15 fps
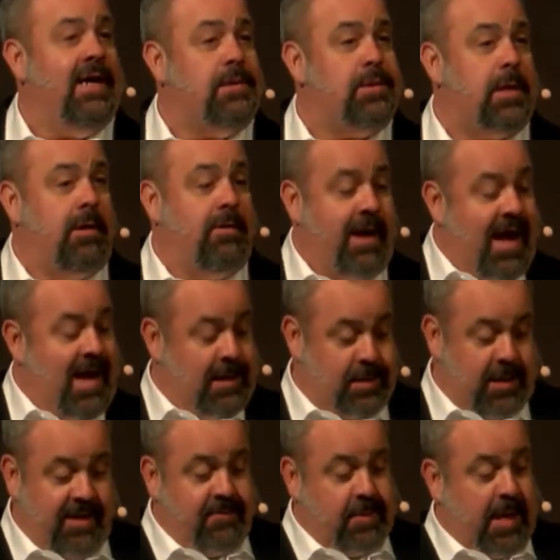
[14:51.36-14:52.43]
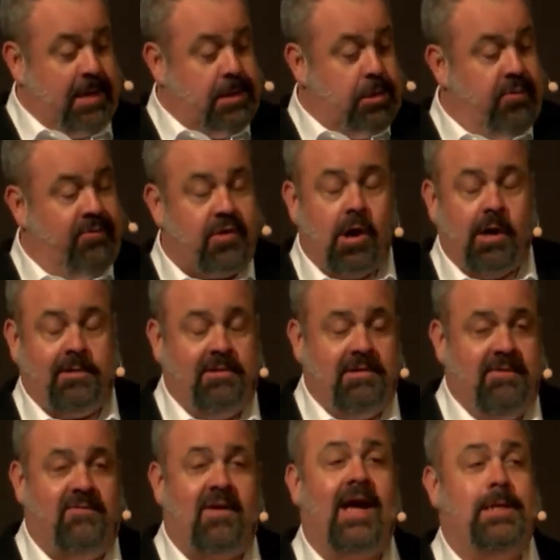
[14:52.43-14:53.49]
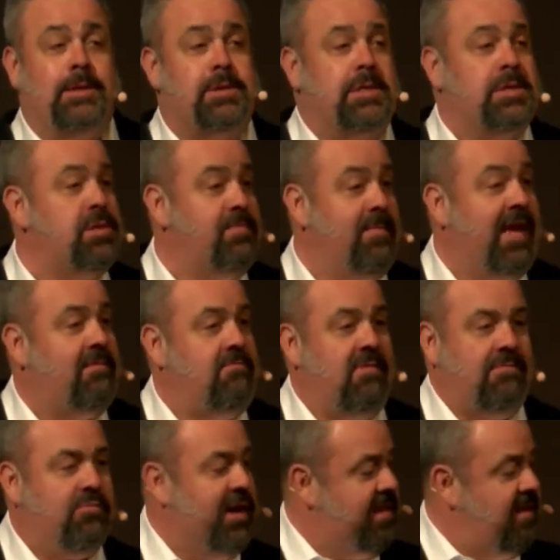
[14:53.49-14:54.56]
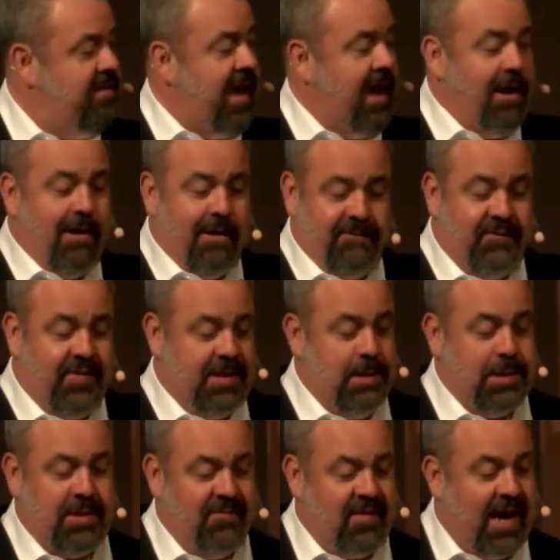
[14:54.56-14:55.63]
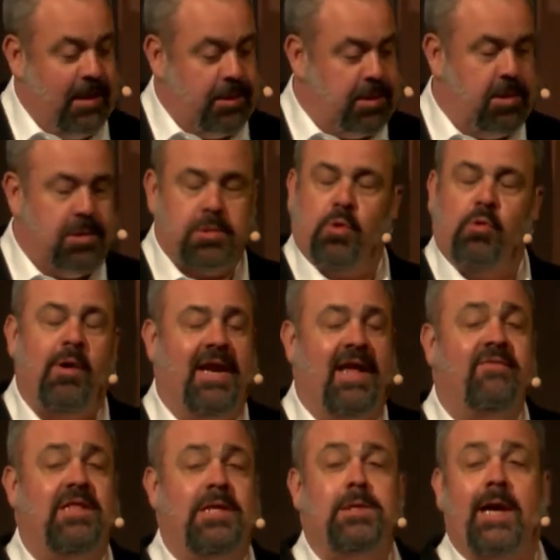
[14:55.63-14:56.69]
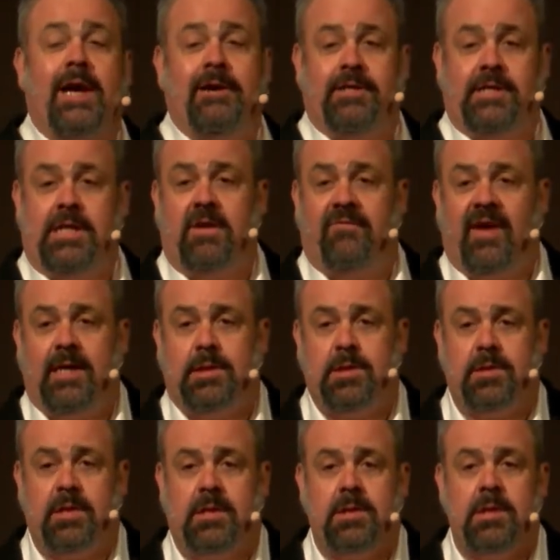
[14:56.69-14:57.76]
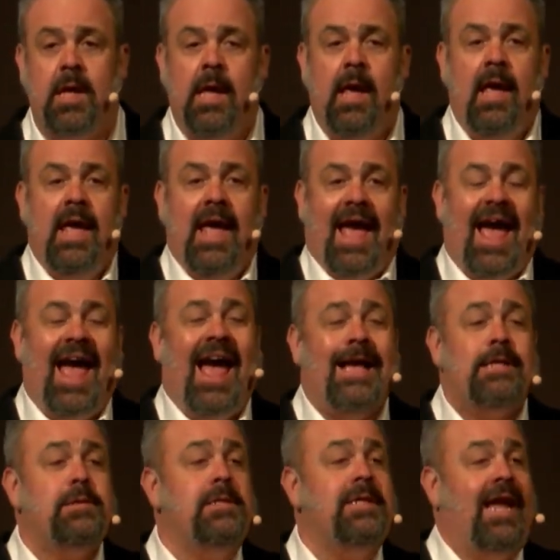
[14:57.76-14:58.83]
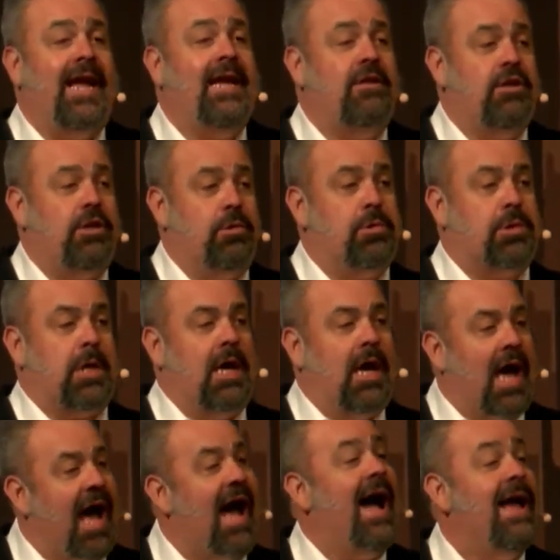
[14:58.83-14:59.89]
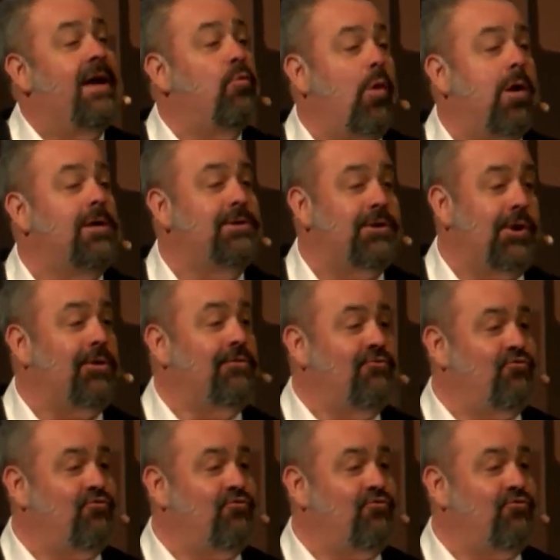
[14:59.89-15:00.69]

Right? So as Eve says, you've got devices, whether they are fitness devices or whatever these IoT devices is, as an end user, I want